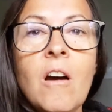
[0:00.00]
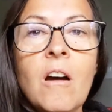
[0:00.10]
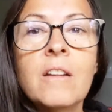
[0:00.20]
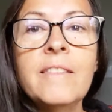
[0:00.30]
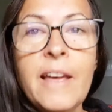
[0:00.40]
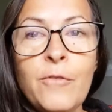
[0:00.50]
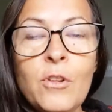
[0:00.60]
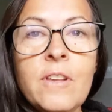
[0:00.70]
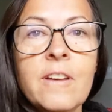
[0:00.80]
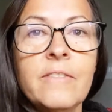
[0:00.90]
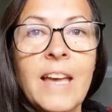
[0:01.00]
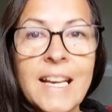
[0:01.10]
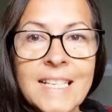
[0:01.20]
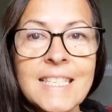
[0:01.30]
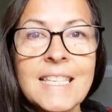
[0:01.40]
Our level of
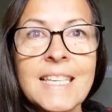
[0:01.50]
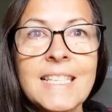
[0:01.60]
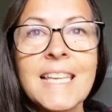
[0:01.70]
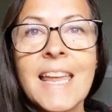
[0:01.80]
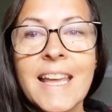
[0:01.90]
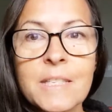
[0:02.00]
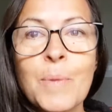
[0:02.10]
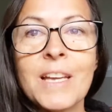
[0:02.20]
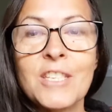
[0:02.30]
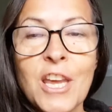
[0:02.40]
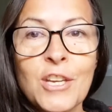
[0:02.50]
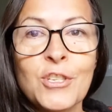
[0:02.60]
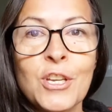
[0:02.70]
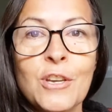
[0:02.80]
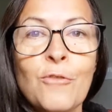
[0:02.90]
excellence and
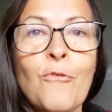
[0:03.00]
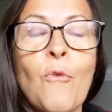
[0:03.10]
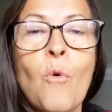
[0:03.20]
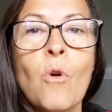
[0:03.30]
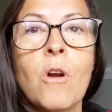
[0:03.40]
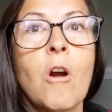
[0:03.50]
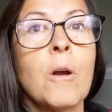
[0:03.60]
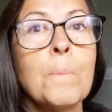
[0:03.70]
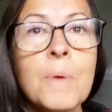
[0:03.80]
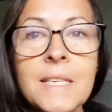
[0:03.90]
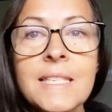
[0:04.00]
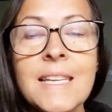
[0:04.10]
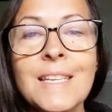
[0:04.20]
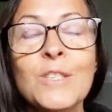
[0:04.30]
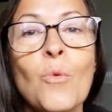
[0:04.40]
expectation for our
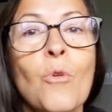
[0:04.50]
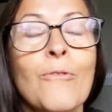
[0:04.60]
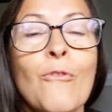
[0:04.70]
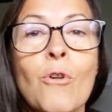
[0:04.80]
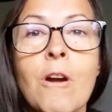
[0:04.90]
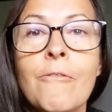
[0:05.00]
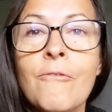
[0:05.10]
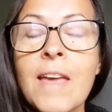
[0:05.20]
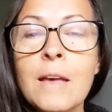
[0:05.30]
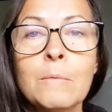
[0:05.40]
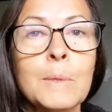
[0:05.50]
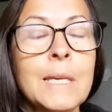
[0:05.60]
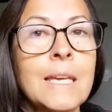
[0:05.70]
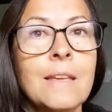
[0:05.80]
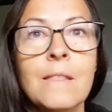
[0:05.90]
business or for our
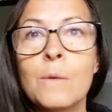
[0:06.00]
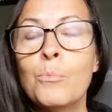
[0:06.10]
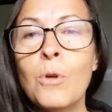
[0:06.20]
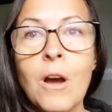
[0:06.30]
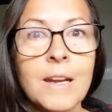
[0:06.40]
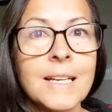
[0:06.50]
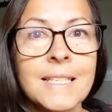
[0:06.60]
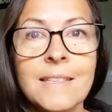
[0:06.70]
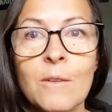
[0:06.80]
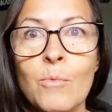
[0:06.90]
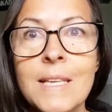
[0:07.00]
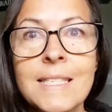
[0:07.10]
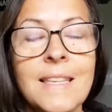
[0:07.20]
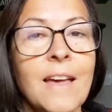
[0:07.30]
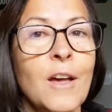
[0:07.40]
family, the products that we
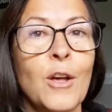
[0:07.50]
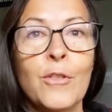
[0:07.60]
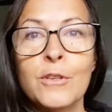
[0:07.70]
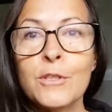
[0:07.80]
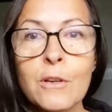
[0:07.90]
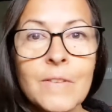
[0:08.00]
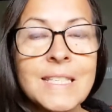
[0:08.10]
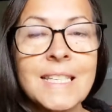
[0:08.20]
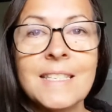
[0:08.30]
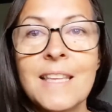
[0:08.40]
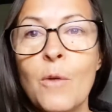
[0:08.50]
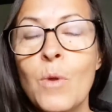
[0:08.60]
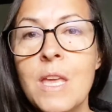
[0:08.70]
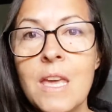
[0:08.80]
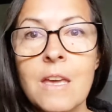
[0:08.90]
sell, the services that
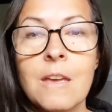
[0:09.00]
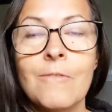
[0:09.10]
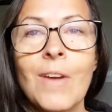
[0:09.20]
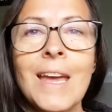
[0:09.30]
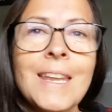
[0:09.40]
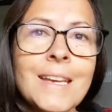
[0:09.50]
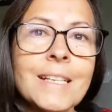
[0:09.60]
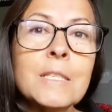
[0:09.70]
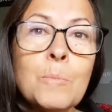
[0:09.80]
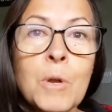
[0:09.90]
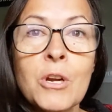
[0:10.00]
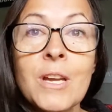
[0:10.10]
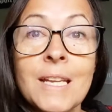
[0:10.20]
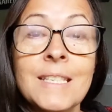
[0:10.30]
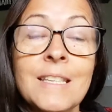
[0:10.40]
we give, any
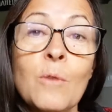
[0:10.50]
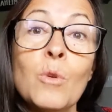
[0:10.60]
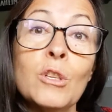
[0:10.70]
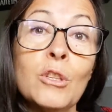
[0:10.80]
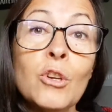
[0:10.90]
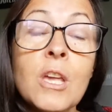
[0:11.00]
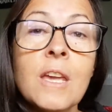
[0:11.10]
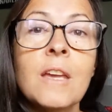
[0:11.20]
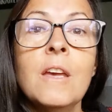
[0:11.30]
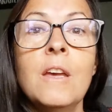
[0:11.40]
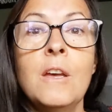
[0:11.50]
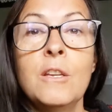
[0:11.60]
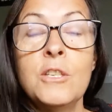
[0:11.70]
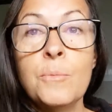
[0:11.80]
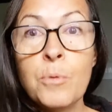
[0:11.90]
experience that we're looking
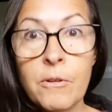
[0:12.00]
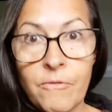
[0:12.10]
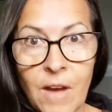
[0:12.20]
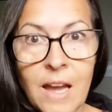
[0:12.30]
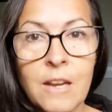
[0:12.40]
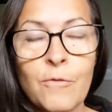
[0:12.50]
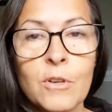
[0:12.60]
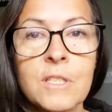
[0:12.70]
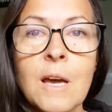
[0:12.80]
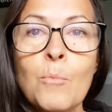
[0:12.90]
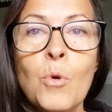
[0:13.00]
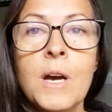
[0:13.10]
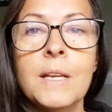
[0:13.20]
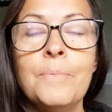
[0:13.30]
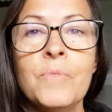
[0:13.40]
to provide for
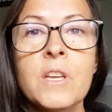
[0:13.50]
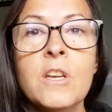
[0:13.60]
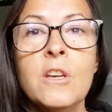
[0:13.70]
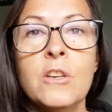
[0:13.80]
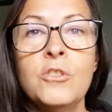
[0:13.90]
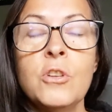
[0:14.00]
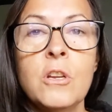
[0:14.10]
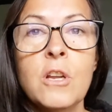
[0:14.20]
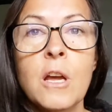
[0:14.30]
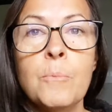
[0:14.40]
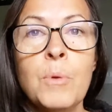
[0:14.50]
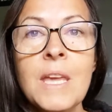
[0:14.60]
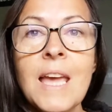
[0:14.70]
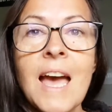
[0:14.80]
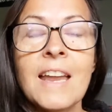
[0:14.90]
someone should
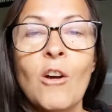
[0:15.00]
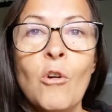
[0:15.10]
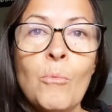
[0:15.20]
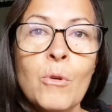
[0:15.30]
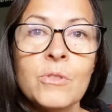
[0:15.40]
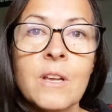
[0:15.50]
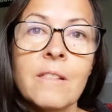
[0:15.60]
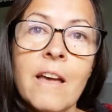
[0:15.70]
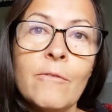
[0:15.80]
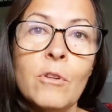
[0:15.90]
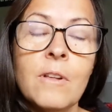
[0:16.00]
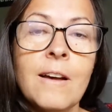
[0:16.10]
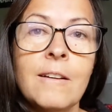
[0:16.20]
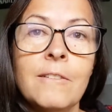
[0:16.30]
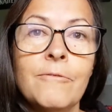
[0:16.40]
be at almost a level
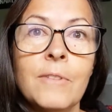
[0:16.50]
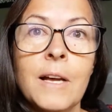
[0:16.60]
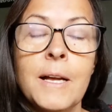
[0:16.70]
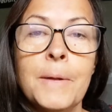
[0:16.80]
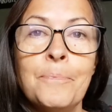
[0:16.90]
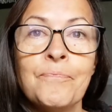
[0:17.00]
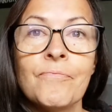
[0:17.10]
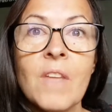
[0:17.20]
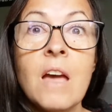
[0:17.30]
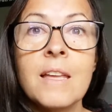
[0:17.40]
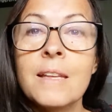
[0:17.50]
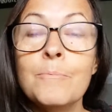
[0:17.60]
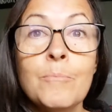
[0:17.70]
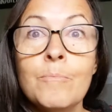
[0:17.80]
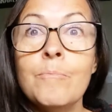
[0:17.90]
of it
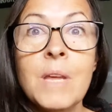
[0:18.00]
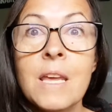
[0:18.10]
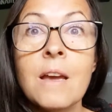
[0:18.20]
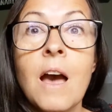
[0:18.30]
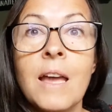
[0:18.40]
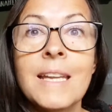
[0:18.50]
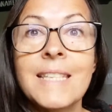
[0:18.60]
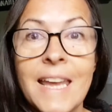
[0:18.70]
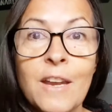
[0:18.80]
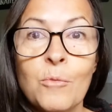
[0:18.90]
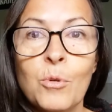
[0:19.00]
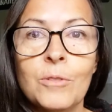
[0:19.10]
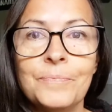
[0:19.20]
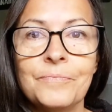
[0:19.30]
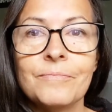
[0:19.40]
being
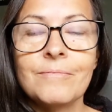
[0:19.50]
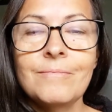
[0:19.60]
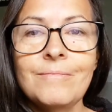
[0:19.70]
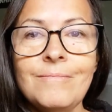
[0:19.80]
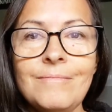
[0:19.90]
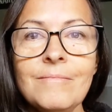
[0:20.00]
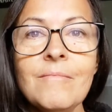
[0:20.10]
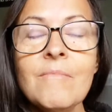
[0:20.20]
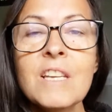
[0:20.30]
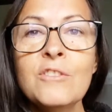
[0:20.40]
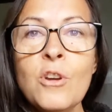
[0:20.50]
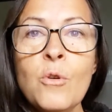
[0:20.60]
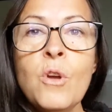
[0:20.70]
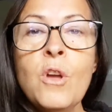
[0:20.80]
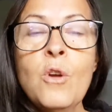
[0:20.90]
unattainable.
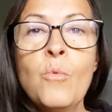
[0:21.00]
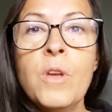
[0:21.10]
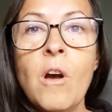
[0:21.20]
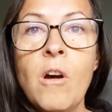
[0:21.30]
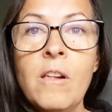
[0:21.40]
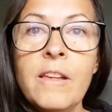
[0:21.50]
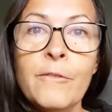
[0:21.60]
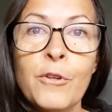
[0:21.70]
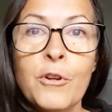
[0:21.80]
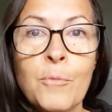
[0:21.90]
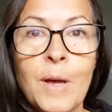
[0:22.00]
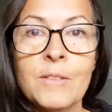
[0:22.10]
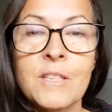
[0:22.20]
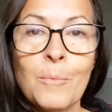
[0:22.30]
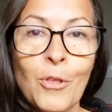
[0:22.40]
So we all have heard
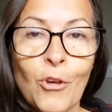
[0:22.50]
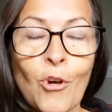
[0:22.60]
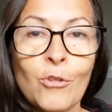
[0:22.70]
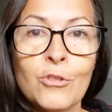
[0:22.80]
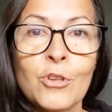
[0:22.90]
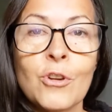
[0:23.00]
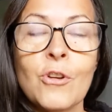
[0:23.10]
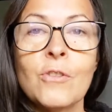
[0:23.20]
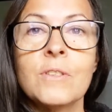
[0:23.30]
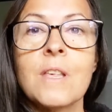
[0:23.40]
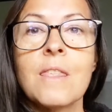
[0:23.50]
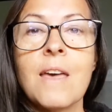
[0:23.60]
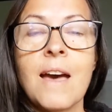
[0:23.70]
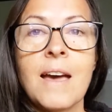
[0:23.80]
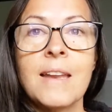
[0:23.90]
about some of the cultures
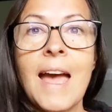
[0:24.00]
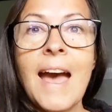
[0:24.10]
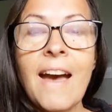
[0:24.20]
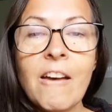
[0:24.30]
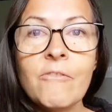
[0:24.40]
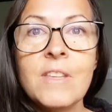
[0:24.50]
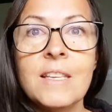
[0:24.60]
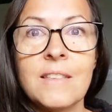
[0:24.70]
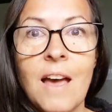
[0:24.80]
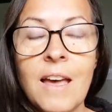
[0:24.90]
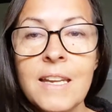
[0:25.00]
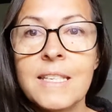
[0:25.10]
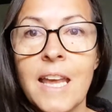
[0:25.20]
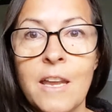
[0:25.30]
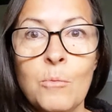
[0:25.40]
that have these
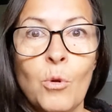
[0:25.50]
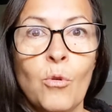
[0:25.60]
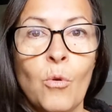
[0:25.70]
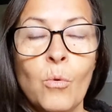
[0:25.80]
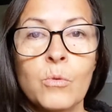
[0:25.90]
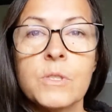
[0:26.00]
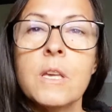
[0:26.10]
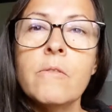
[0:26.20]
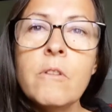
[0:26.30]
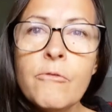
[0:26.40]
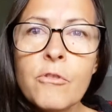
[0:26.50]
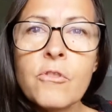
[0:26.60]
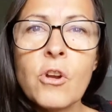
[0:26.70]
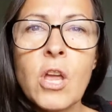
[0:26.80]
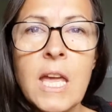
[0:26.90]
unattainable goals, even for
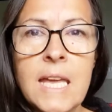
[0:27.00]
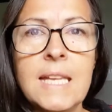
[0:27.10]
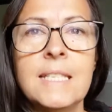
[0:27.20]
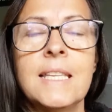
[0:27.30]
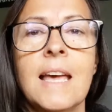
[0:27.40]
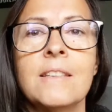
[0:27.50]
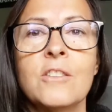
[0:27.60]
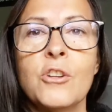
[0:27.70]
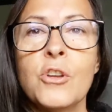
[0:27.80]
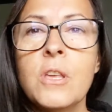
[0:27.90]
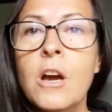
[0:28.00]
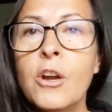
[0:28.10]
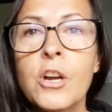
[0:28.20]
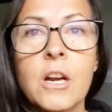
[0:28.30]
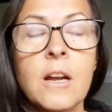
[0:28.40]
their kids as they're
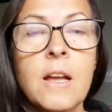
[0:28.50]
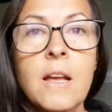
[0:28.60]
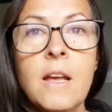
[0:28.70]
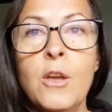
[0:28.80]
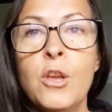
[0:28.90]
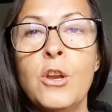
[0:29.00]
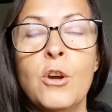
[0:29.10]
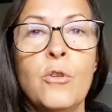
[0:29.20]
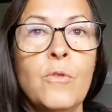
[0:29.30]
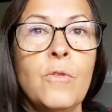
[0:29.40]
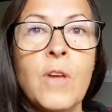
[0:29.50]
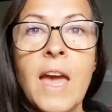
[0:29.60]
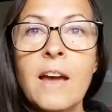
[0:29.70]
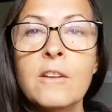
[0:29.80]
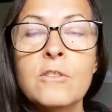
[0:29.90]
younger. You know, you
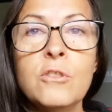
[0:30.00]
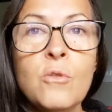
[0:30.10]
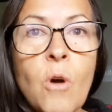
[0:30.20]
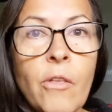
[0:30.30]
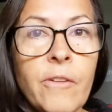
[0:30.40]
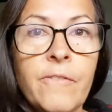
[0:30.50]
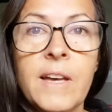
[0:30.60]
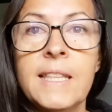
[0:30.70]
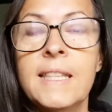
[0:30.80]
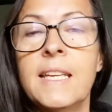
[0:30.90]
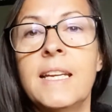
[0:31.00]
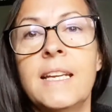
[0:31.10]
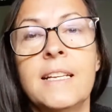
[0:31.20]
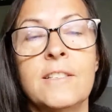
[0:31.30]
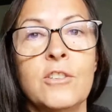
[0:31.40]
can't do all the fun
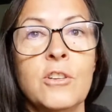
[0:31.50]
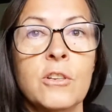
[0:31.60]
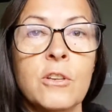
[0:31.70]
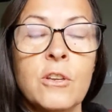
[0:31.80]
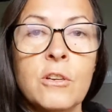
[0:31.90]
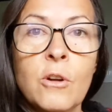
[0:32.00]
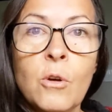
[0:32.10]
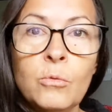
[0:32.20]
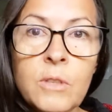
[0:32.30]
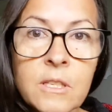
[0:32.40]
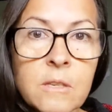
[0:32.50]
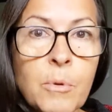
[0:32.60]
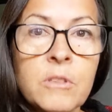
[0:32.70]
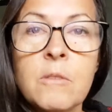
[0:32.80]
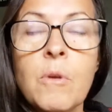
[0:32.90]
things. You're only
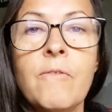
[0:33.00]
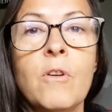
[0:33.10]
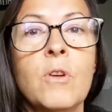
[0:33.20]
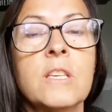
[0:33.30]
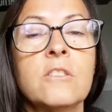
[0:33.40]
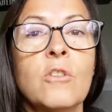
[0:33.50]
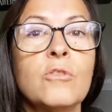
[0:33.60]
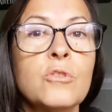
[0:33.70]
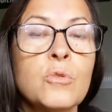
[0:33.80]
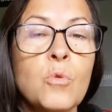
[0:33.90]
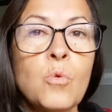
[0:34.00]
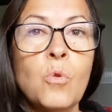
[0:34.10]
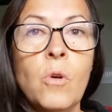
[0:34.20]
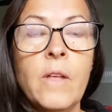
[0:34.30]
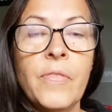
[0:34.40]
supposed to be focused on
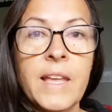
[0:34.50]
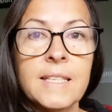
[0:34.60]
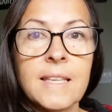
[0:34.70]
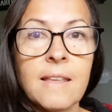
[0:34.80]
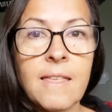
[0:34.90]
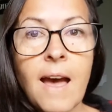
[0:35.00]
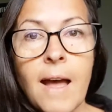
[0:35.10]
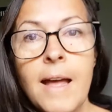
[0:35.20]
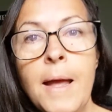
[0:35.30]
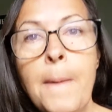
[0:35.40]
school and things like that.